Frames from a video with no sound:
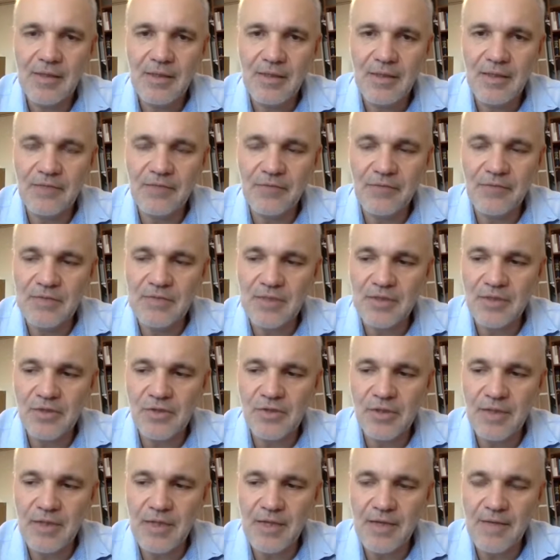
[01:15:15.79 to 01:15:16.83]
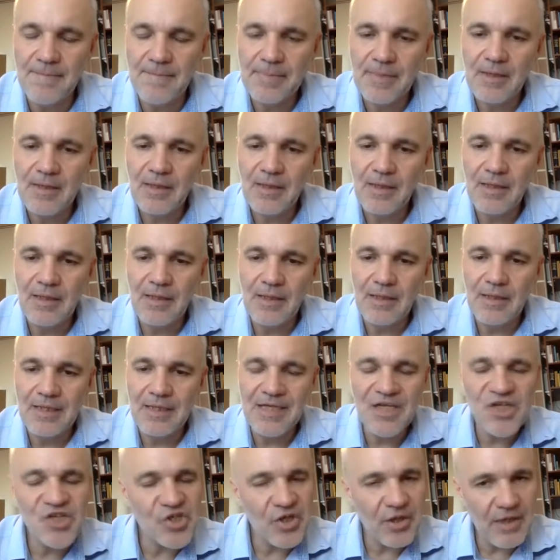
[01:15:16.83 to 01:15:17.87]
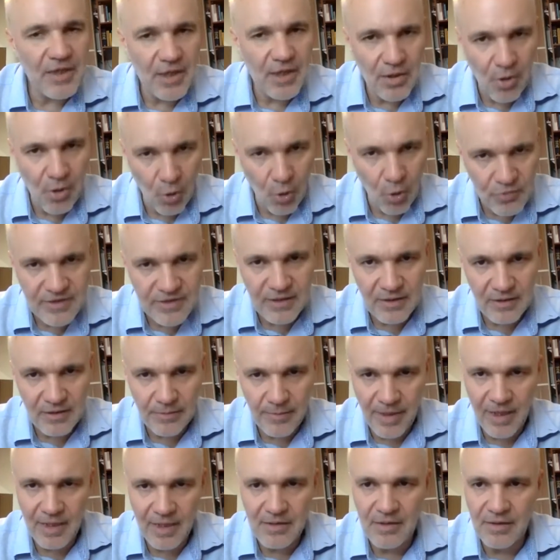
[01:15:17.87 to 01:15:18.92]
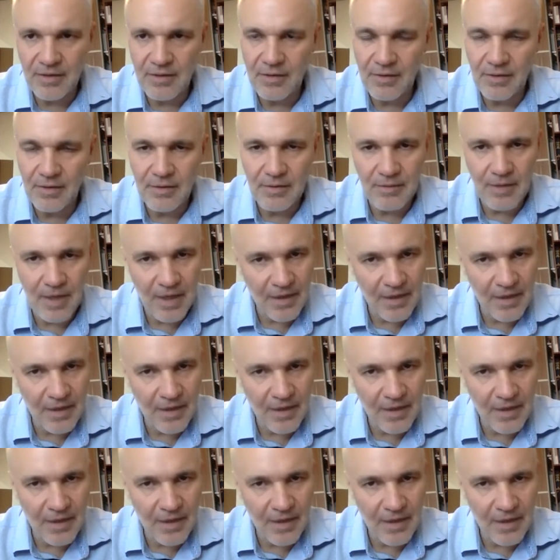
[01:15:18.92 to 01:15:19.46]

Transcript: it was actually initially hosted by the